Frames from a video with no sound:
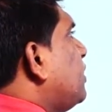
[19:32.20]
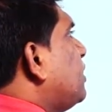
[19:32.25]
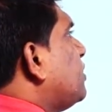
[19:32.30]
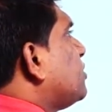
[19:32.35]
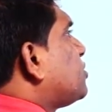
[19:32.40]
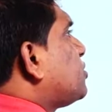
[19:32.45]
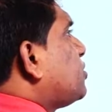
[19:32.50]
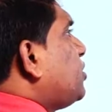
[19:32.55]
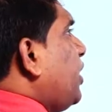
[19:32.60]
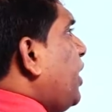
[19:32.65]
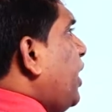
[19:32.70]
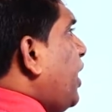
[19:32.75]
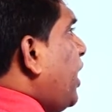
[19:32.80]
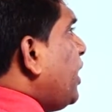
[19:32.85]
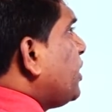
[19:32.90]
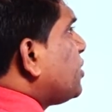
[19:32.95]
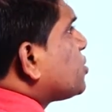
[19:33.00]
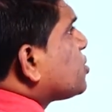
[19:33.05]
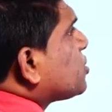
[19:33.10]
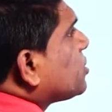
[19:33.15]

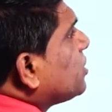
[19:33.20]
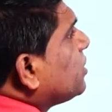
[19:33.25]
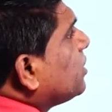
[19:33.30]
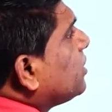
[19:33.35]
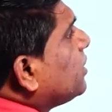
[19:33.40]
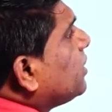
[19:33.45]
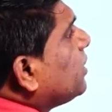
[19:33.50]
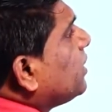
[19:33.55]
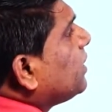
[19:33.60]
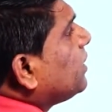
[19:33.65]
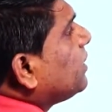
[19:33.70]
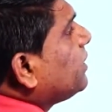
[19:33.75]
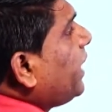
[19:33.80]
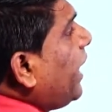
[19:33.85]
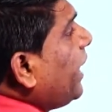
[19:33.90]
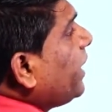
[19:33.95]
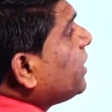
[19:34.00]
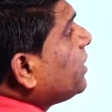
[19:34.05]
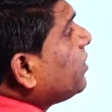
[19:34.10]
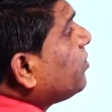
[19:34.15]
states
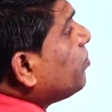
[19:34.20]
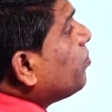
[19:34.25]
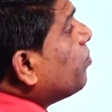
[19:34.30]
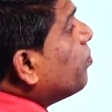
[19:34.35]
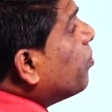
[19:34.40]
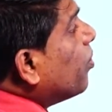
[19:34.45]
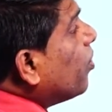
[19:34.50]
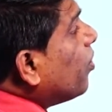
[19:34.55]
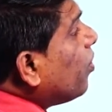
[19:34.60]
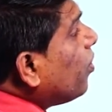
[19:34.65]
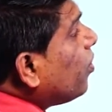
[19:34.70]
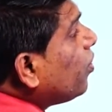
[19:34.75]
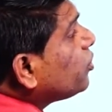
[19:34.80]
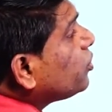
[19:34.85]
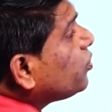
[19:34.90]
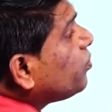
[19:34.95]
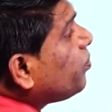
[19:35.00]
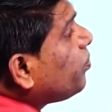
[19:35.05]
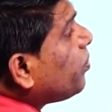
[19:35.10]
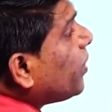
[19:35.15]
that
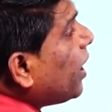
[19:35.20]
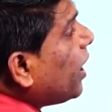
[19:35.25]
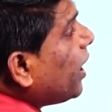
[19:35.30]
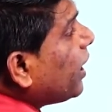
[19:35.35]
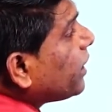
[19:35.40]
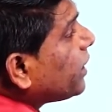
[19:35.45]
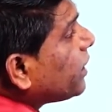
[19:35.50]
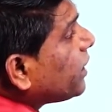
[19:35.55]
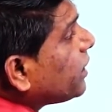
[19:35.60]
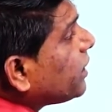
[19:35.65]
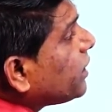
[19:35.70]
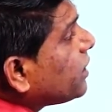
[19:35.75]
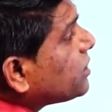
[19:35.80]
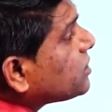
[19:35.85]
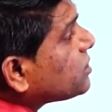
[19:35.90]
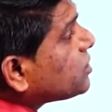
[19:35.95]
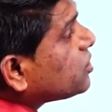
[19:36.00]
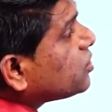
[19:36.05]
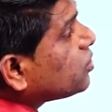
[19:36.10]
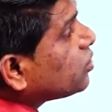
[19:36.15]
both
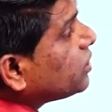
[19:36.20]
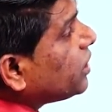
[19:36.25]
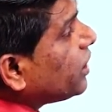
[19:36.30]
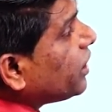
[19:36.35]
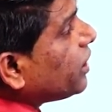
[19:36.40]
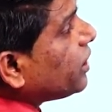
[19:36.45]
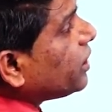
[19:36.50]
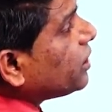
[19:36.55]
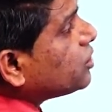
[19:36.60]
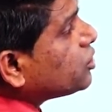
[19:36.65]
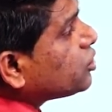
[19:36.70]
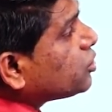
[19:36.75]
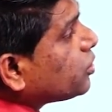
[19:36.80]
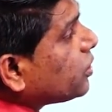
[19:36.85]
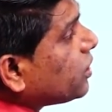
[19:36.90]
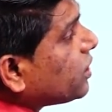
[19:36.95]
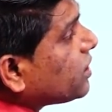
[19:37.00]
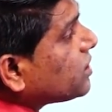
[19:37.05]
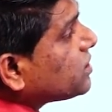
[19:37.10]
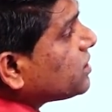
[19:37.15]
parties to the
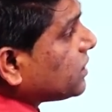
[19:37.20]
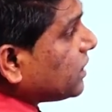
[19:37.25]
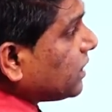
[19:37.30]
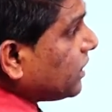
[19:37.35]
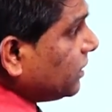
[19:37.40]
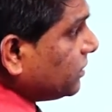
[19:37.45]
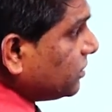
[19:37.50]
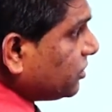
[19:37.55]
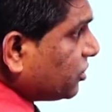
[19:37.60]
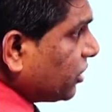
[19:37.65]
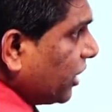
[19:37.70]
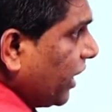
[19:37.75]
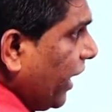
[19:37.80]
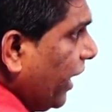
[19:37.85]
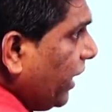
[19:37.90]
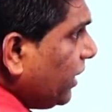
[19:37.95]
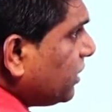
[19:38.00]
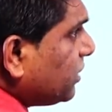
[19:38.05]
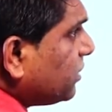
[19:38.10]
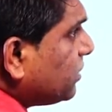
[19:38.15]
insurance
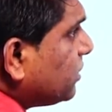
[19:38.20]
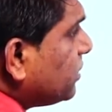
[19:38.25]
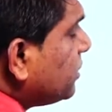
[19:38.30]
contract